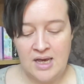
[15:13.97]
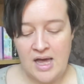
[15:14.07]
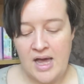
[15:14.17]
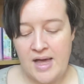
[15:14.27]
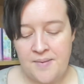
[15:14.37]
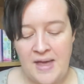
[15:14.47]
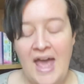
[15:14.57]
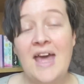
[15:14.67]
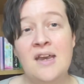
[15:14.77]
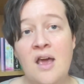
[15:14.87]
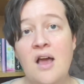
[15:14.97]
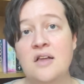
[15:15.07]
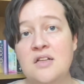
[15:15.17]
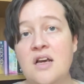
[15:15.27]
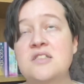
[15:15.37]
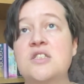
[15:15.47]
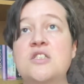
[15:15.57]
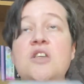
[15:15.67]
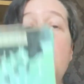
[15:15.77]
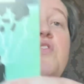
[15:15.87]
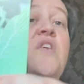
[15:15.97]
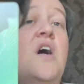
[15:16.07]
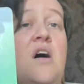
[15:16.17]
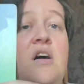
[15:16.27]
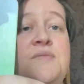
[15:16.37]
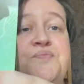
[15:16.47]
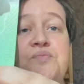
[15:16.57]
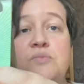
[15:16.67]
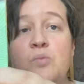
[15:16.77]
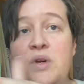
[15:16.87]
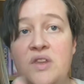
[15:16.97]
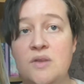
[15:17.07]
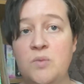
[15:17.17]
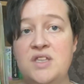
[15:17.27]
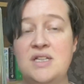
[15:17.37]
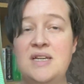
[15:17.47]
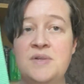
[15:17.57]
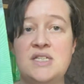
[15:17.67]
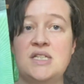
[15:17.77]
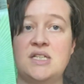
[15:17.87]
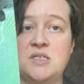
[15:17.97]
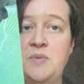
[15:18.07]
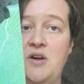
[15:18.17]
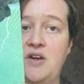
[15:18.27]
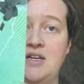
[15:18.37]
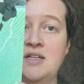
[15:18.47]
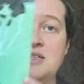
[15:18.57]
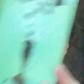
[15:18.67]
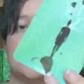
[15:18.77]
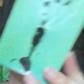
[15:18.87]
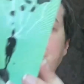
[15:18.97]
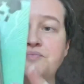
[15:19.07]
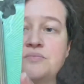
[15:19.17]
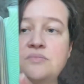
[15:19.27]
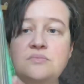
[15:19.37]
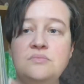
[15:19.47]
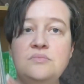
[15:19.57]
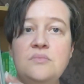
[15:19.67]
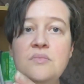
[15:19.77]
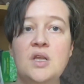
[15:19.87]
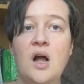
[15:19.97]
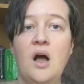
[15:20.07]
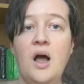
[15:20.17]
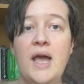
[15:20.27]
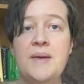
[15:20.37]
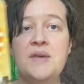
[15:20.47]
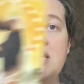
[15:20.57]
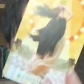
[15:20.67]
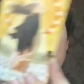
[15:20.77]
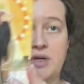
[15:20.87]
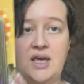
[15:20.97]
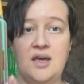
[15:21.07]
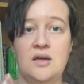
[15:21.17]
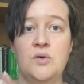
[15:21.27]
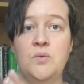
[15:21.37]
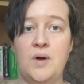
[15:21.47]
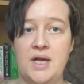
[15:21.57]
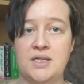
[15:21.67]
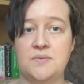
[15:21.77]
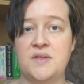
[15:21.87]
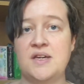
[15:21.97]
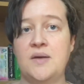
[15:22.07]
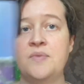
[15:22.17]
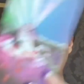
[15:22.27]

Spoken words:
And so far, with limited experience, I'm enjoying working with it.